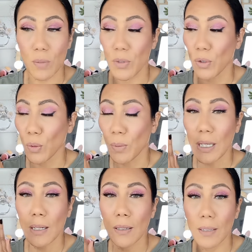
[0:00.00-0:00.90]
I'm gonna do a little bit
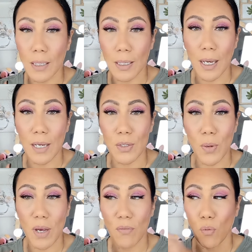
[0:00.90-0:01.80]
of cleaning. I do
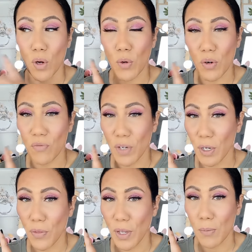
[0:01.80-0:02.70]
have one more
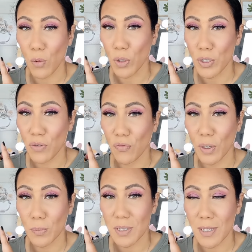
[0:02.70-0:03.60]
video that I'm going to
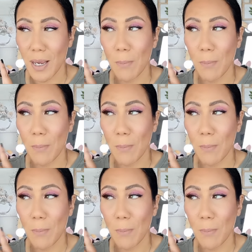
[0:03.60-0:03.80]
film today,